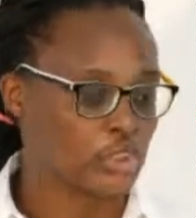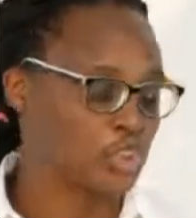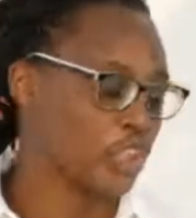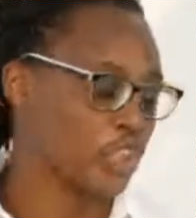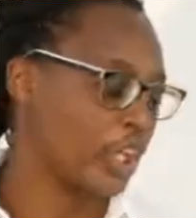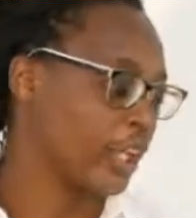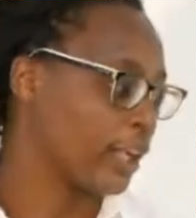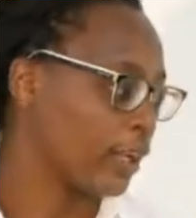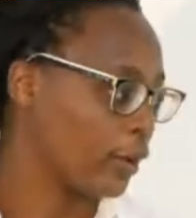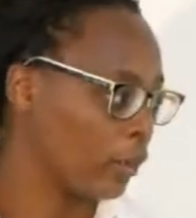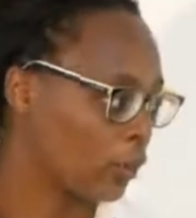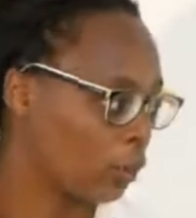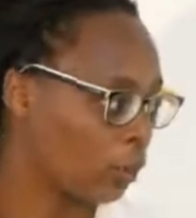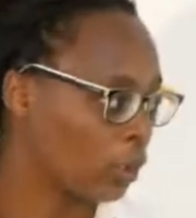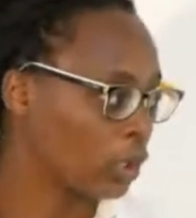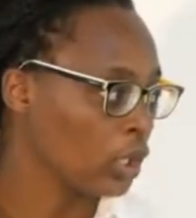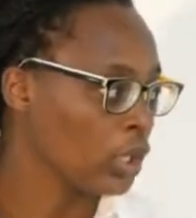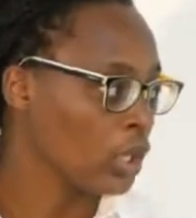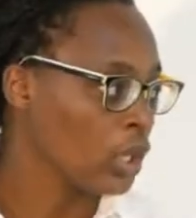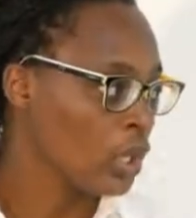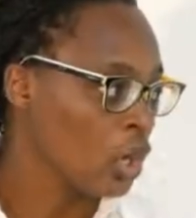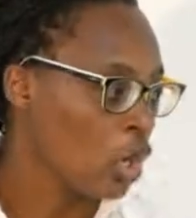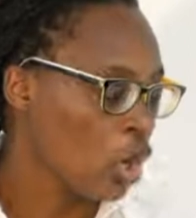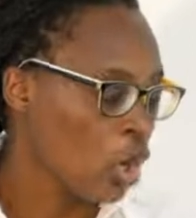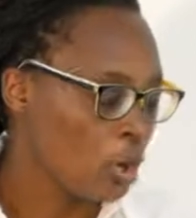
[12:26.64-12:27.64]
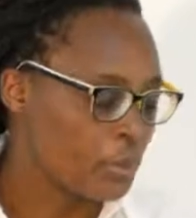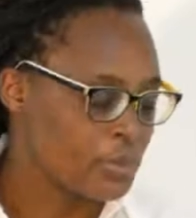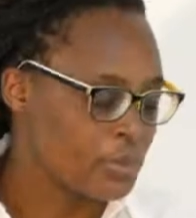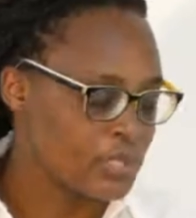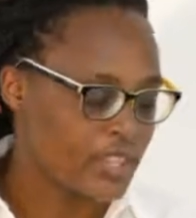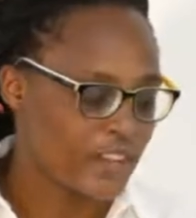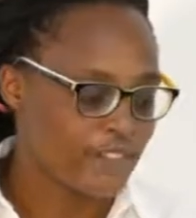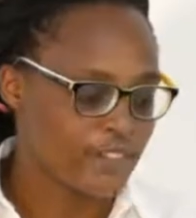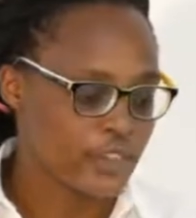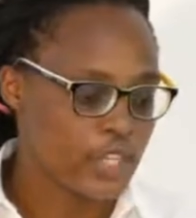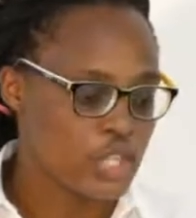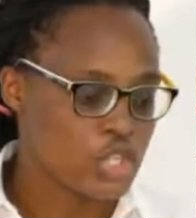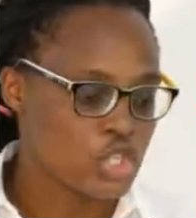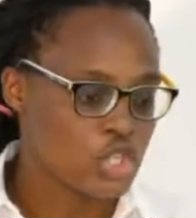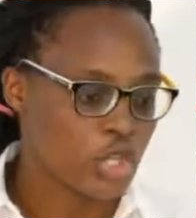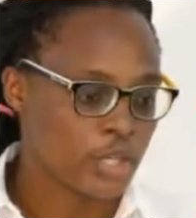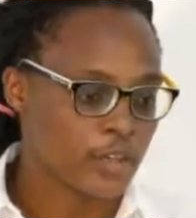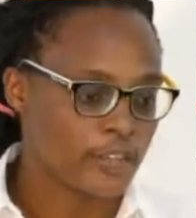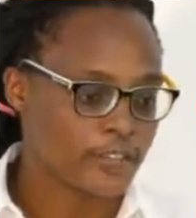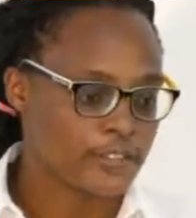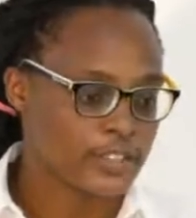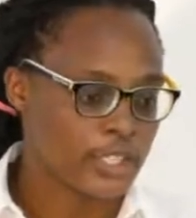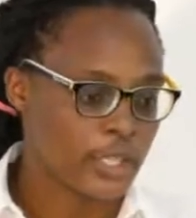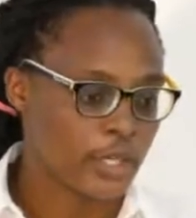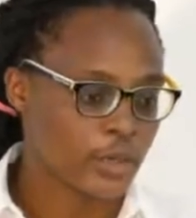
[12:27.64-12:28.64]
general
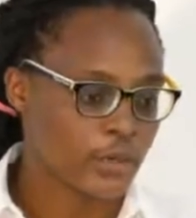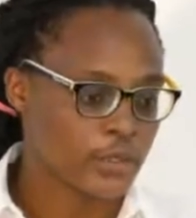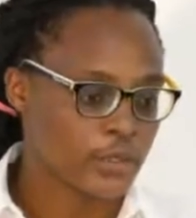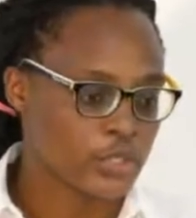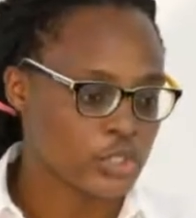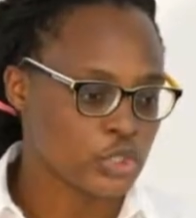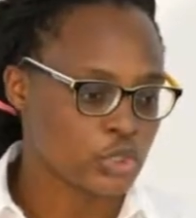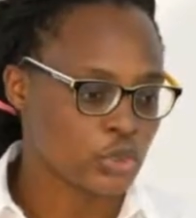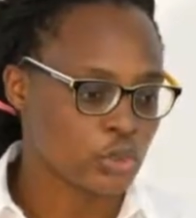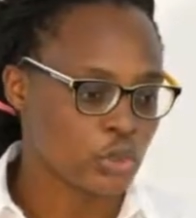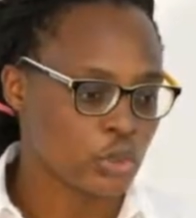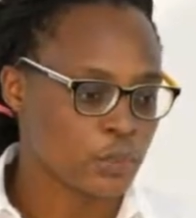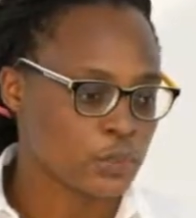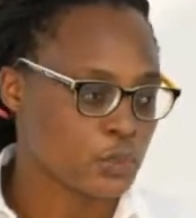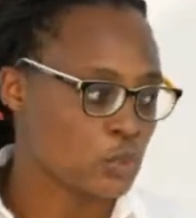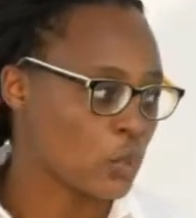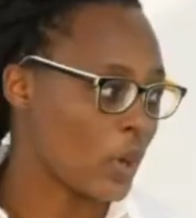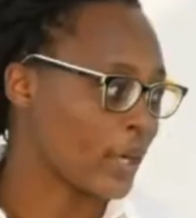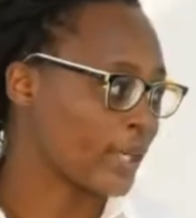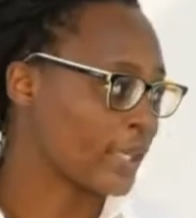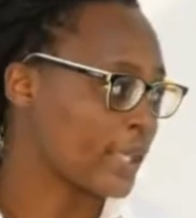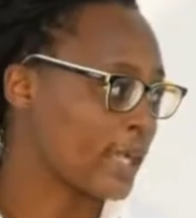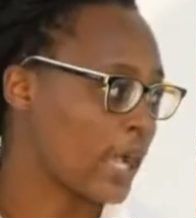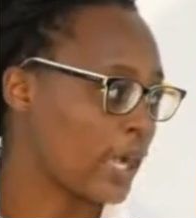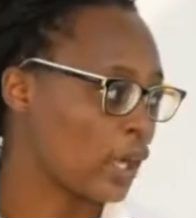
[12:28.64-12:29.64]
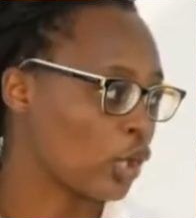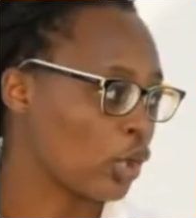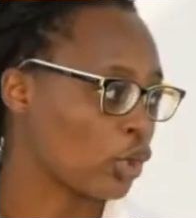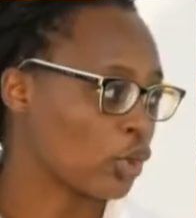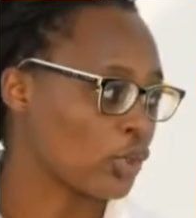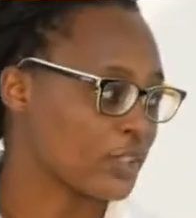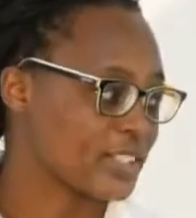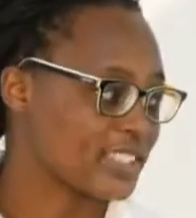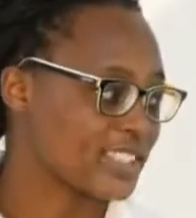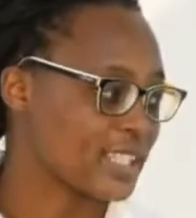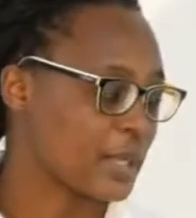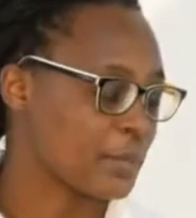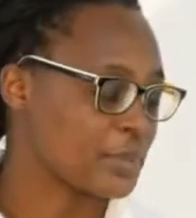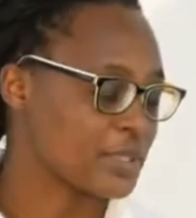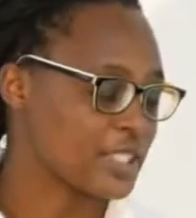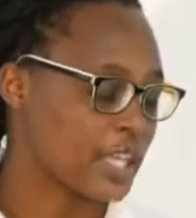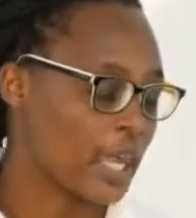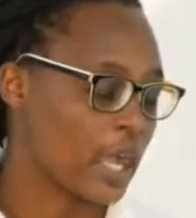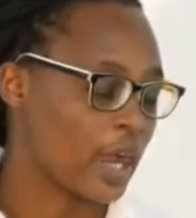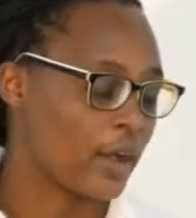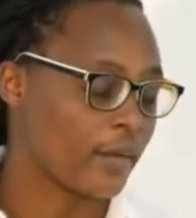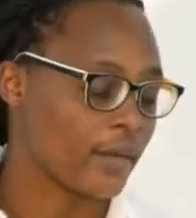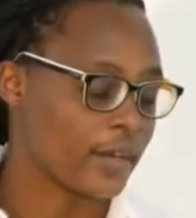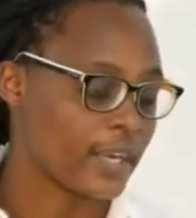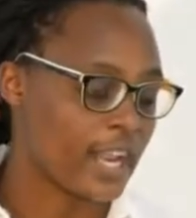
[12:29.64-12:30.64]
observation of terrorist groups working across
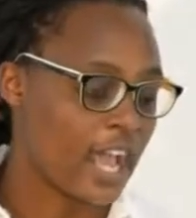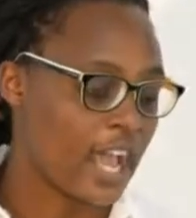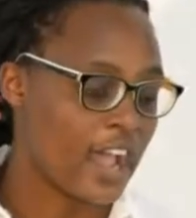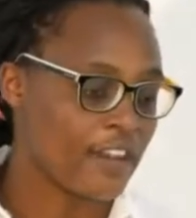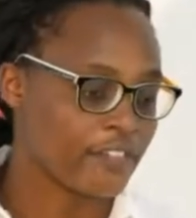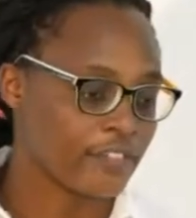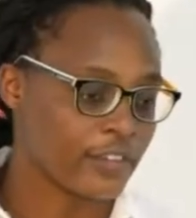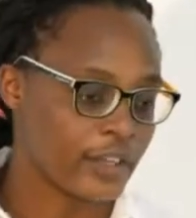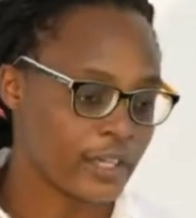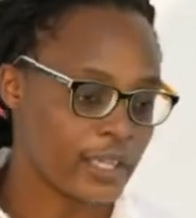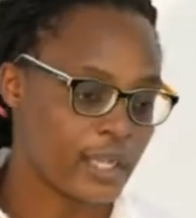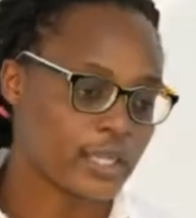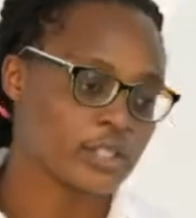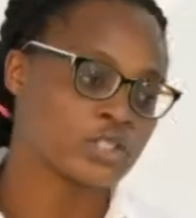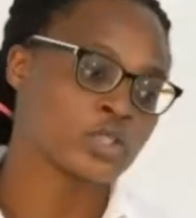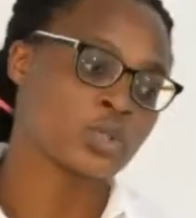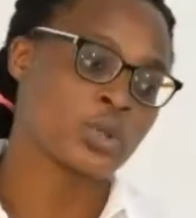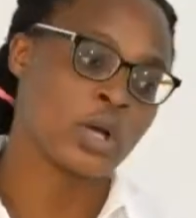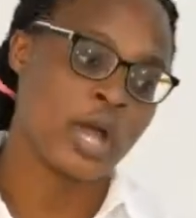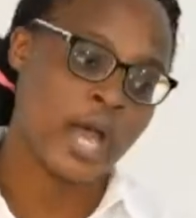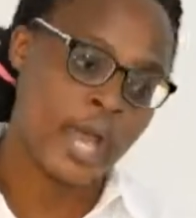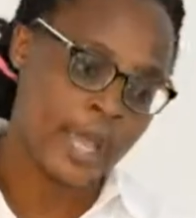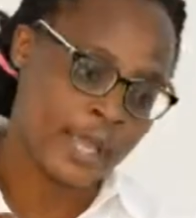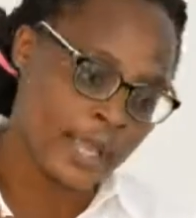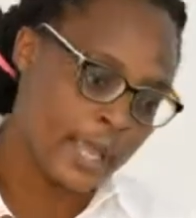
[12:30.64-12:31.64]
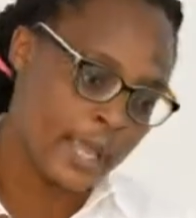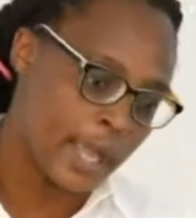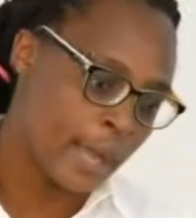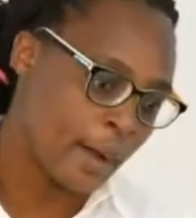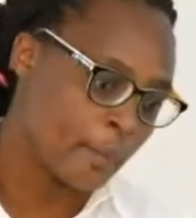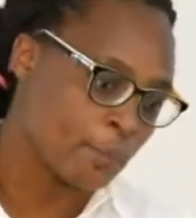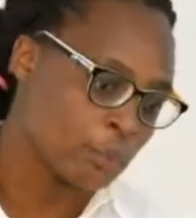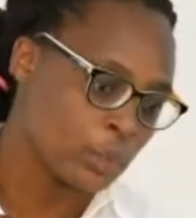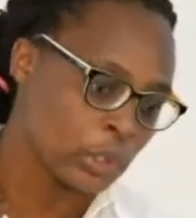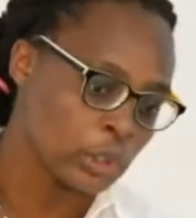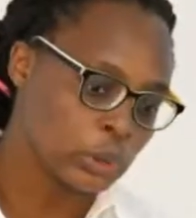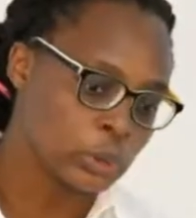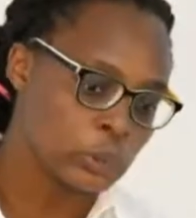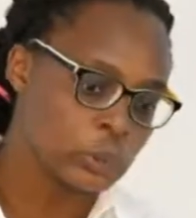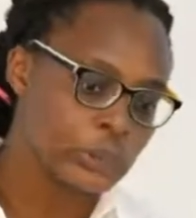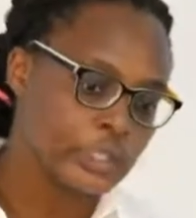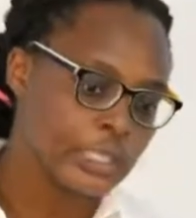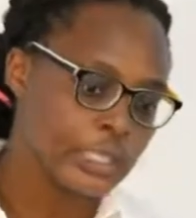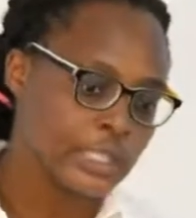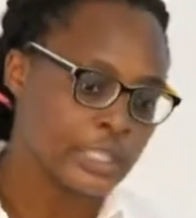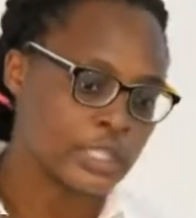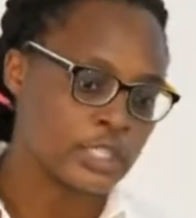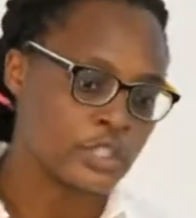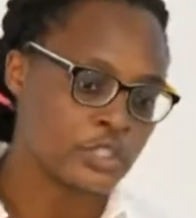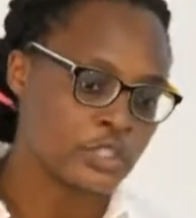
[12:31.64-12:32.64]
sub-Saharan Africa. So I am
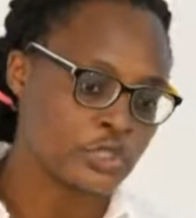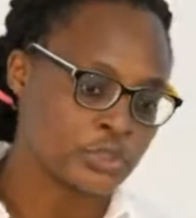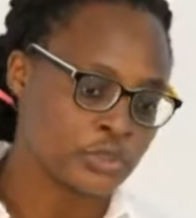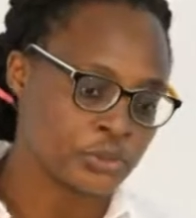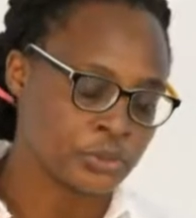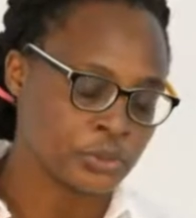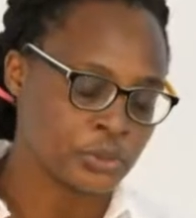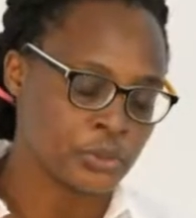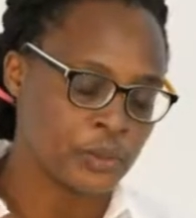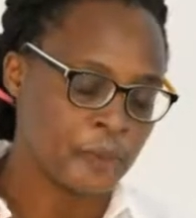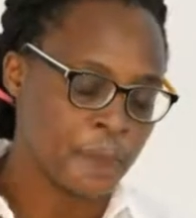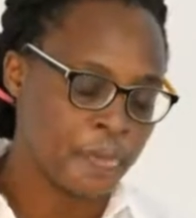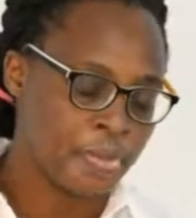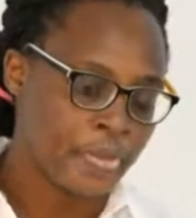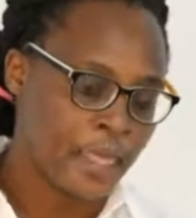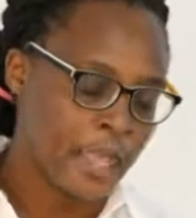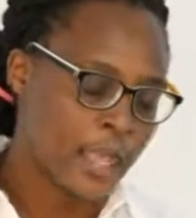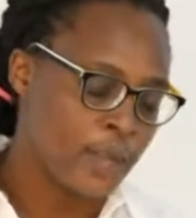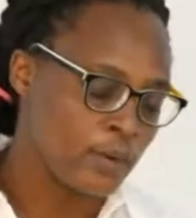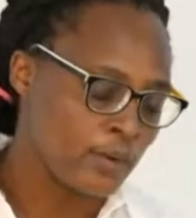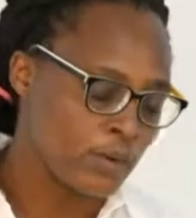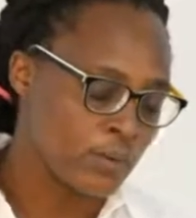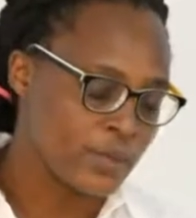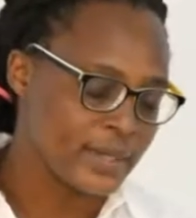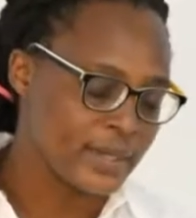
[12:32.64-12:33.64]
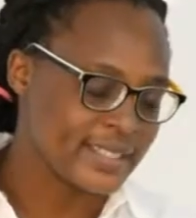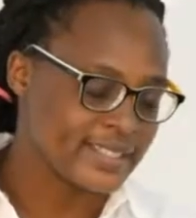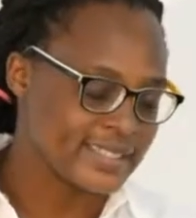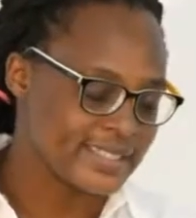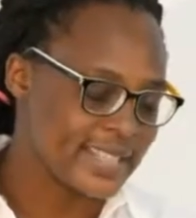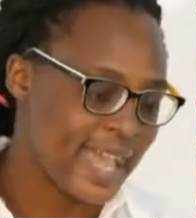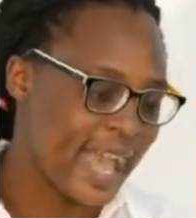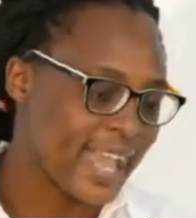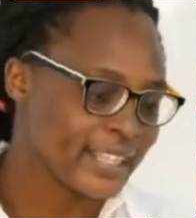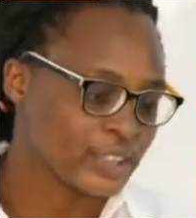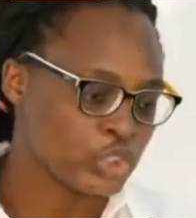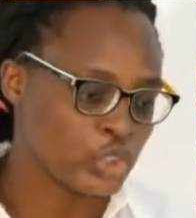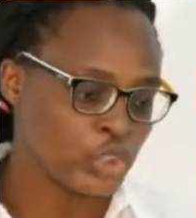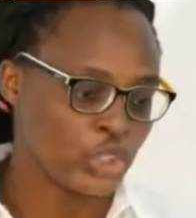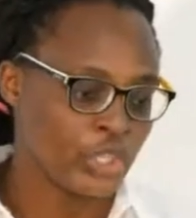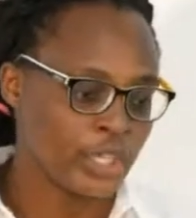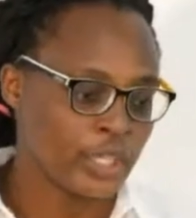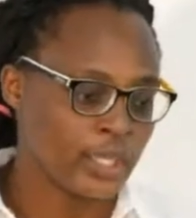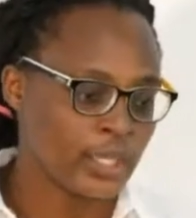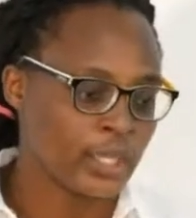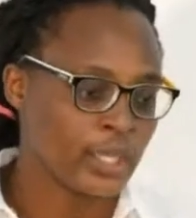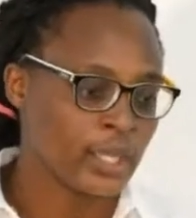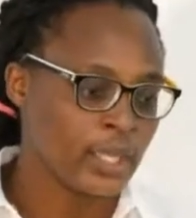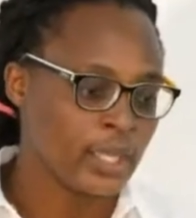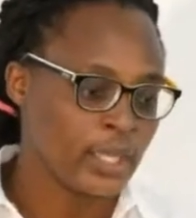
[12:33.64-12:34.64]
looking into and
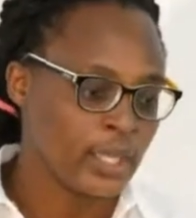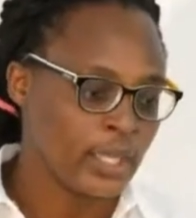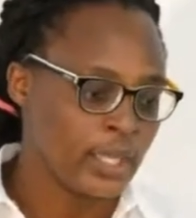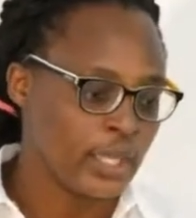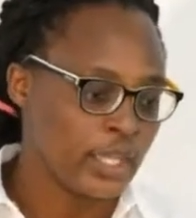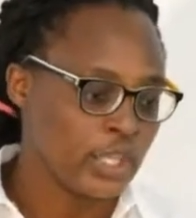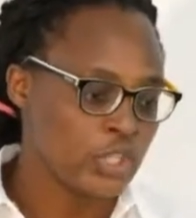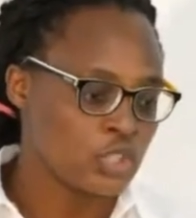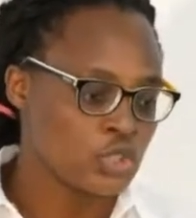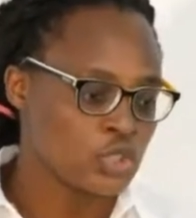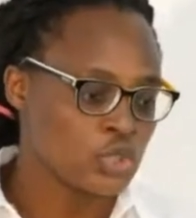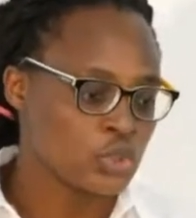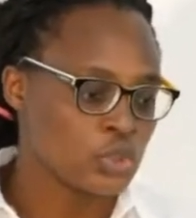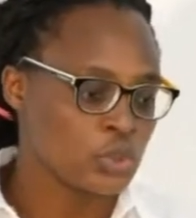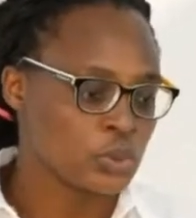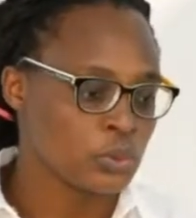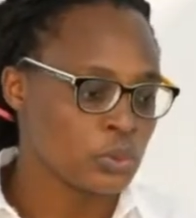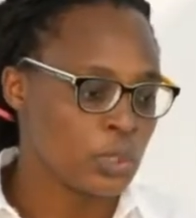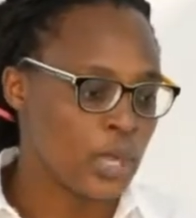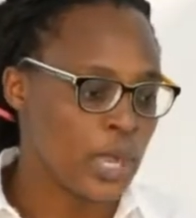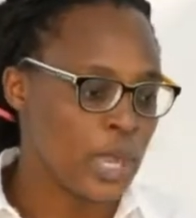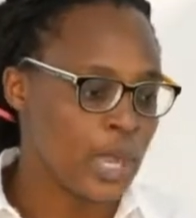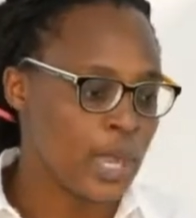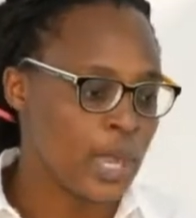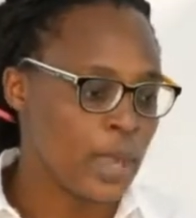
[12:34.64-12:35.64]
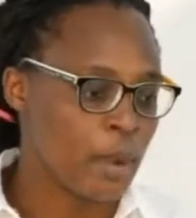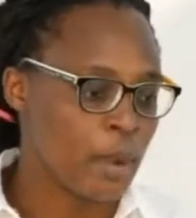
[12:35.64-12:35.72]
researching into